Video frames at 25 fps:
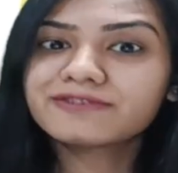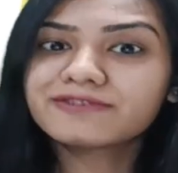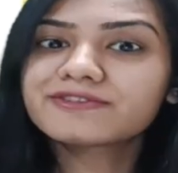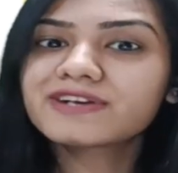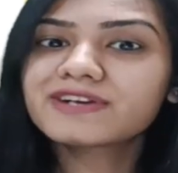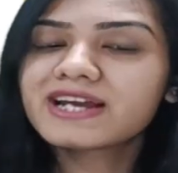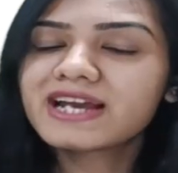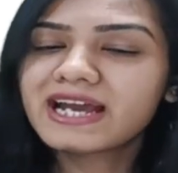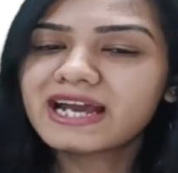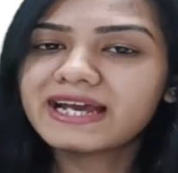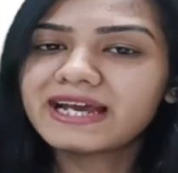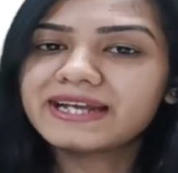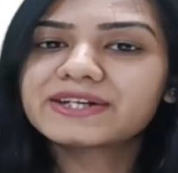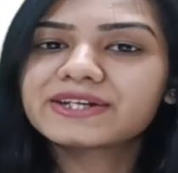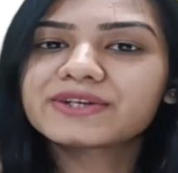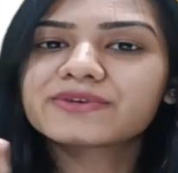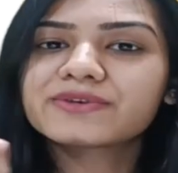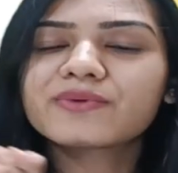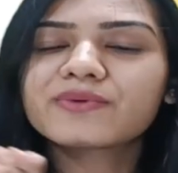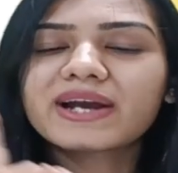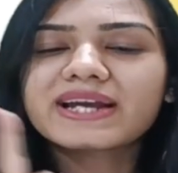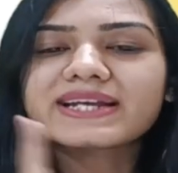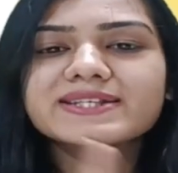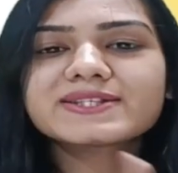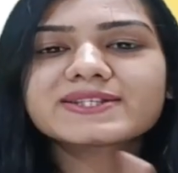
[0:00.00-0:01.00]
and revise
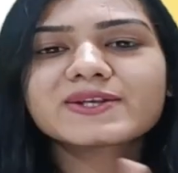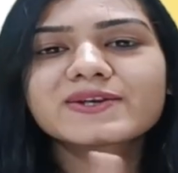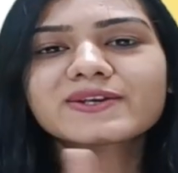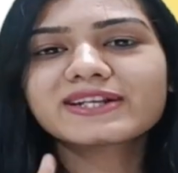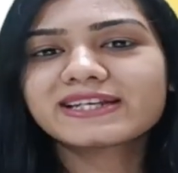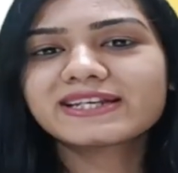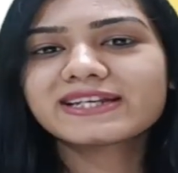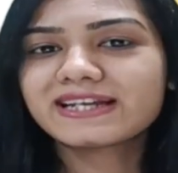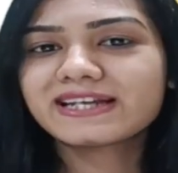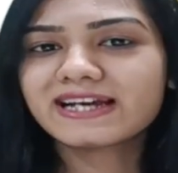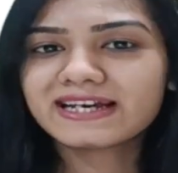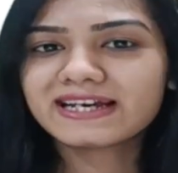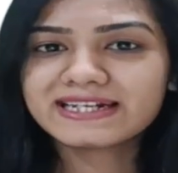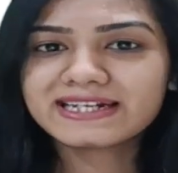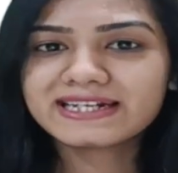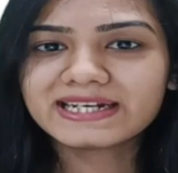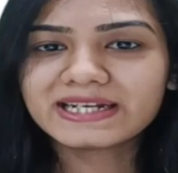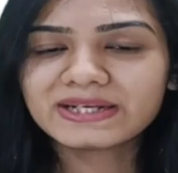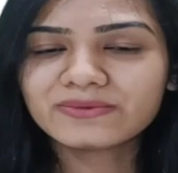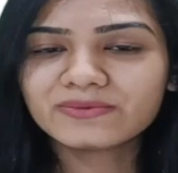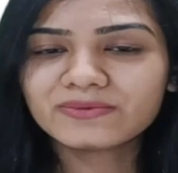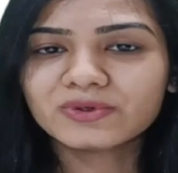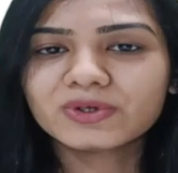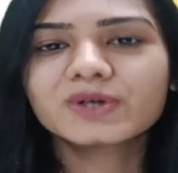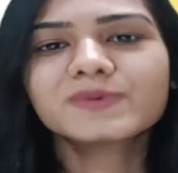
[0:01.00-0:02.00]
your ER ending
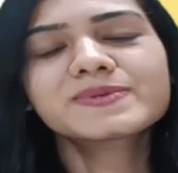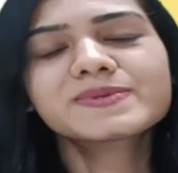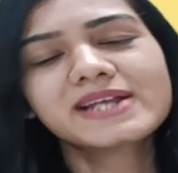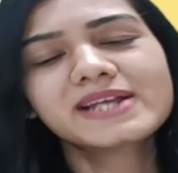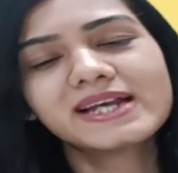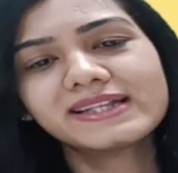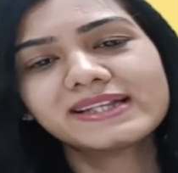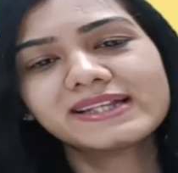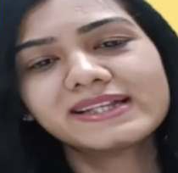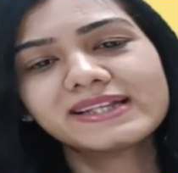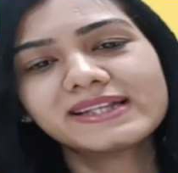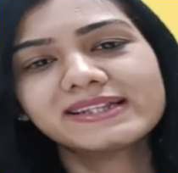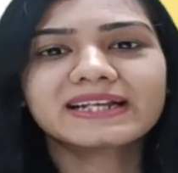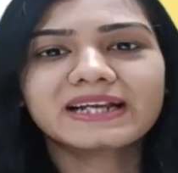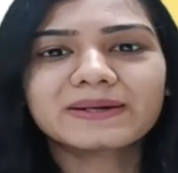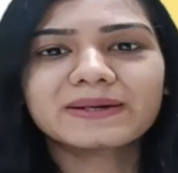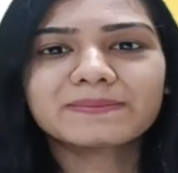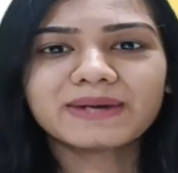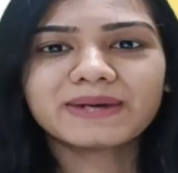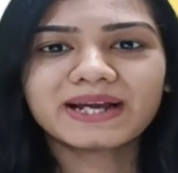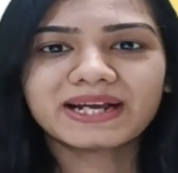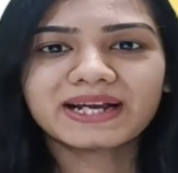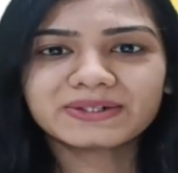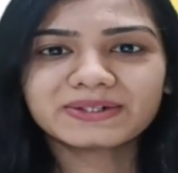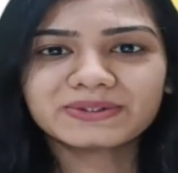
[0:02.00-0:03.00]
verbs and then come back
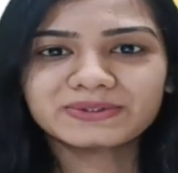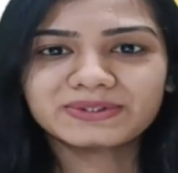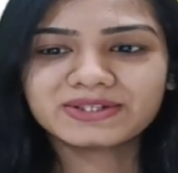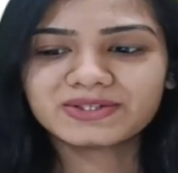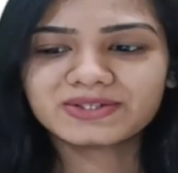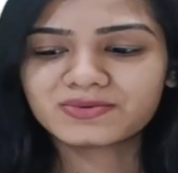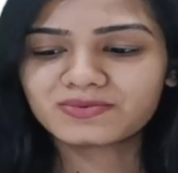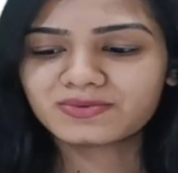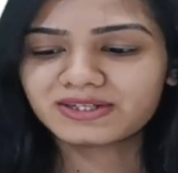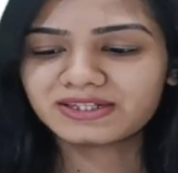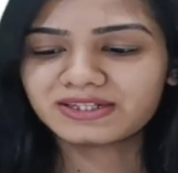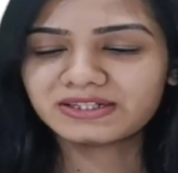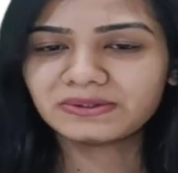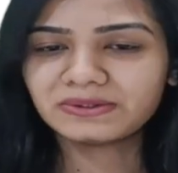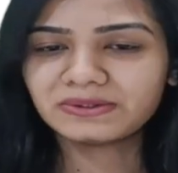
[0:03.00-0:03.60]
to this video.